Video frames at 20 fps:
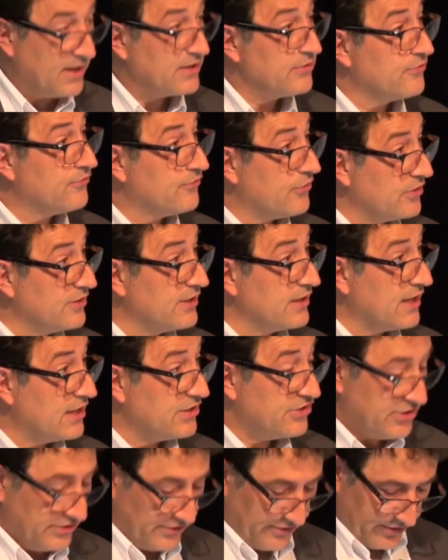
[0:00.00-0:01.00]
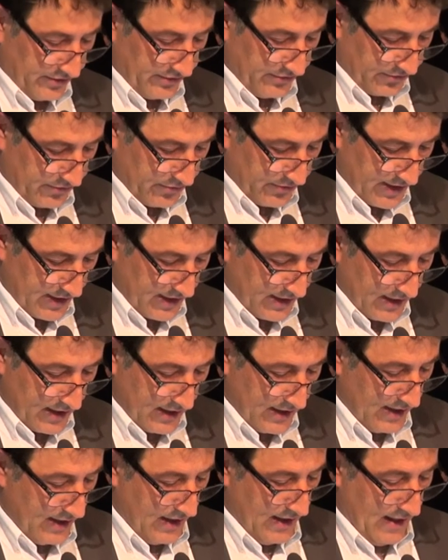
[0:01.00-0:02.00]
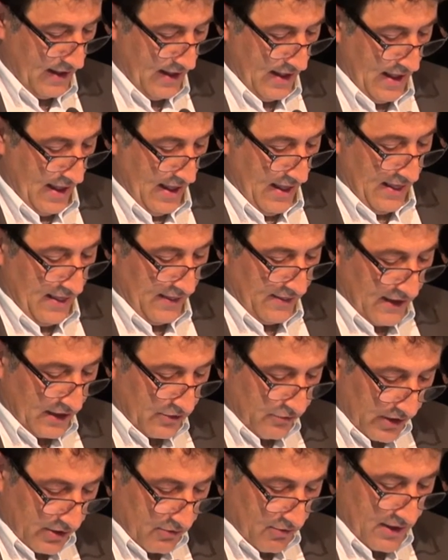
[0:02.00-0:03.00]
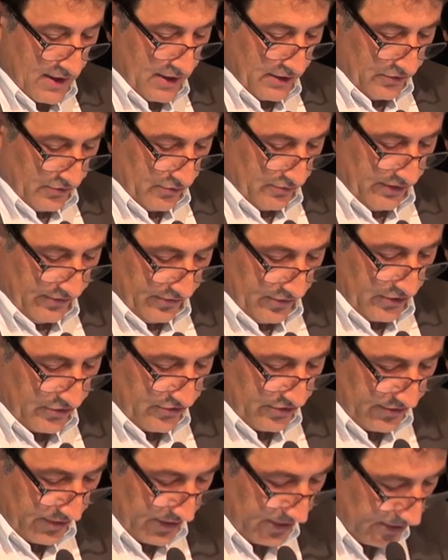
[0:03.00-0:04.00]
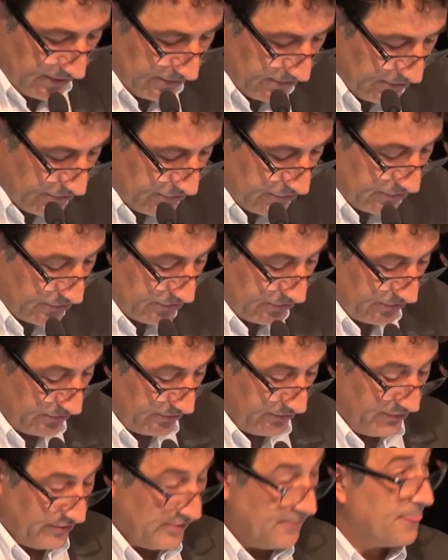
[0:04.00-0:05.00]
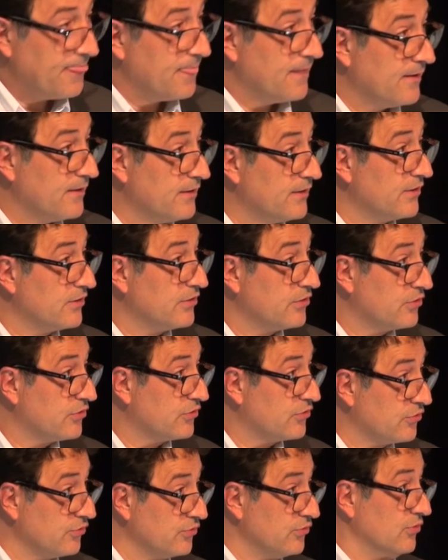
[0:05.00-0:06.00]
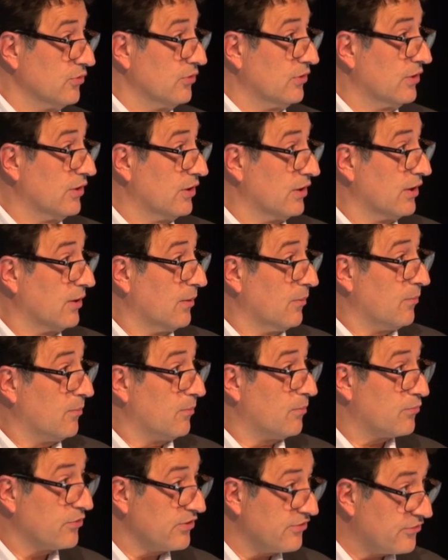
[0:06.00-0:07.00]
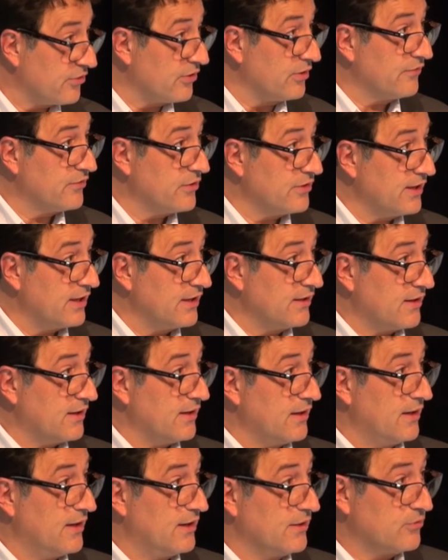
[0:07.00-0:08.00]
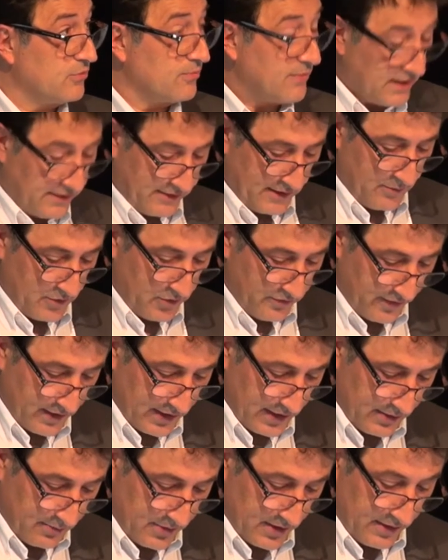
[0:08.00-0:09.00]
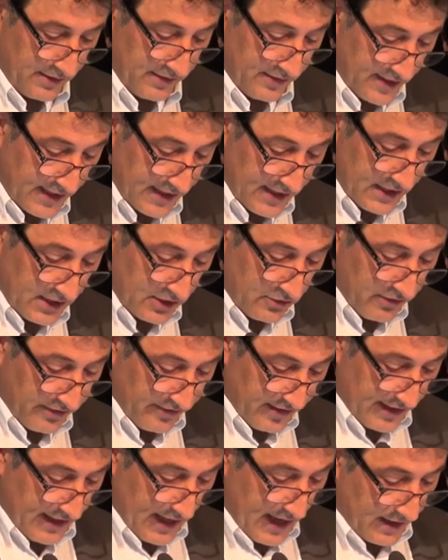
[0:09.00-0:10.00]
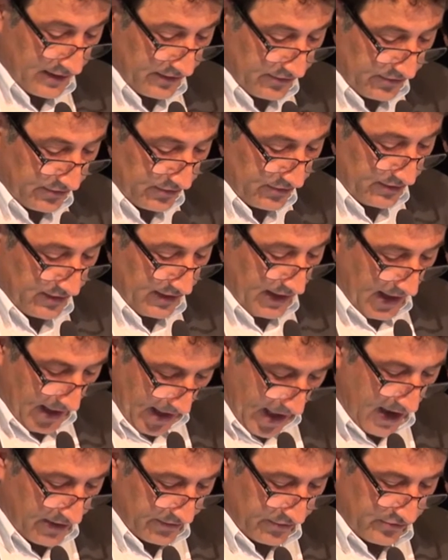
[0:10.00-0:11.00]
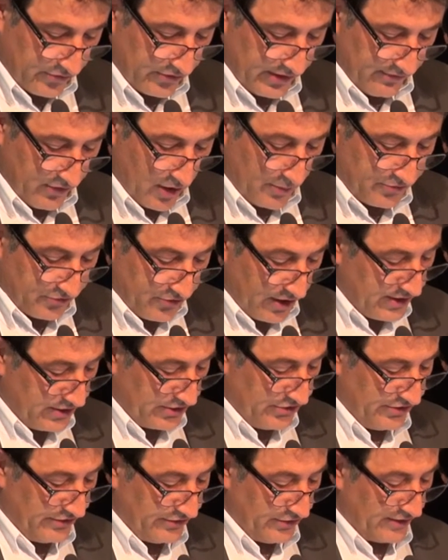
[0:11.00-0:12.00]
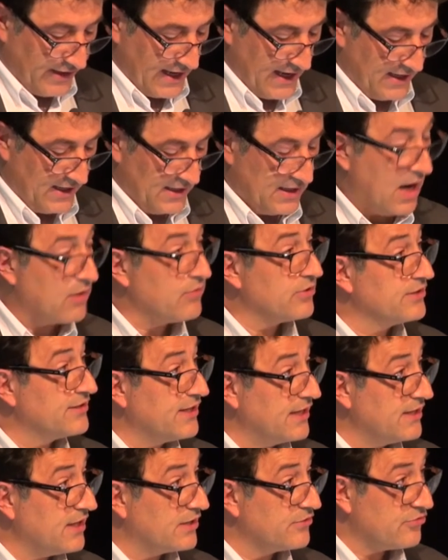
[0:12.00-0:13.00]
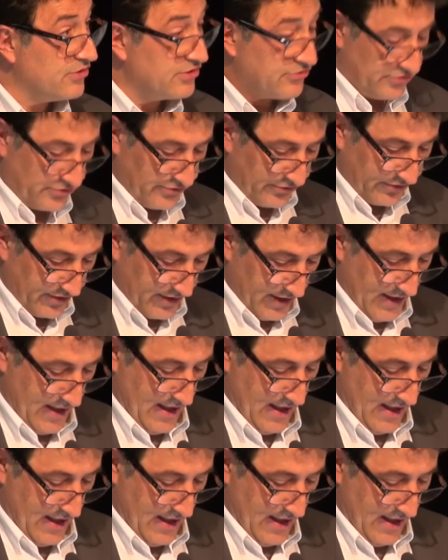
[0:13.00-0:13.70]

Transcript: by the funding agencies today. They require to researchers and institutions to preserve the data and to make them available. They increasingly ask, ask to develop strategies on handling our data treasures